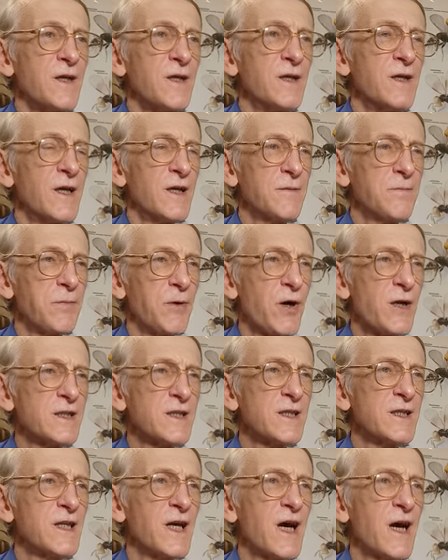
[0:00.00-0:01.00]
And at
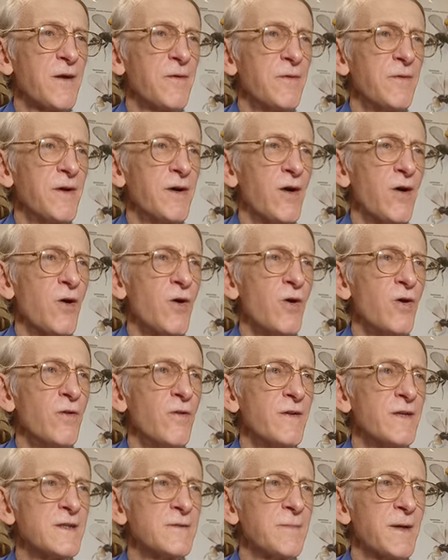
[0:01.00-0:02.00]
present time, all
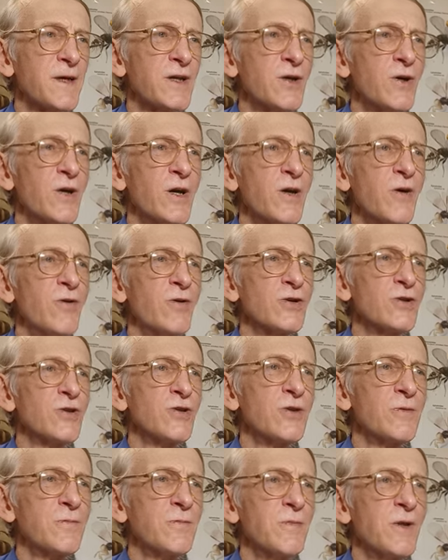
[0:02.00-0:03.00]
this magnolia also
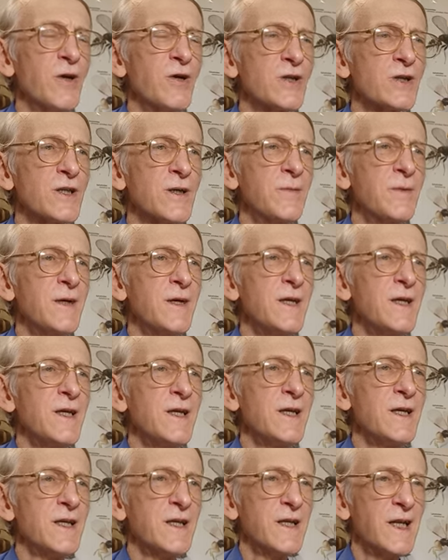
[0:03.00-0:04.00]
in blossom
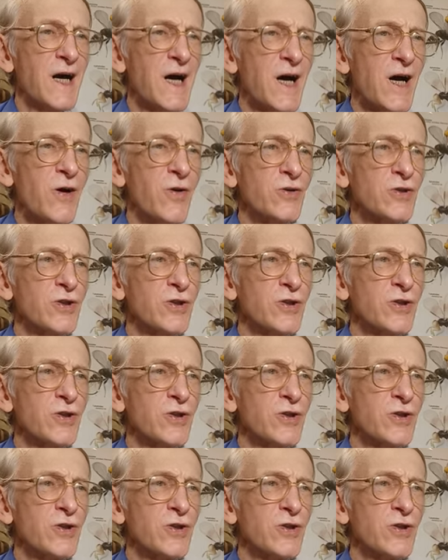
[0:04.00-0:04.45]
now.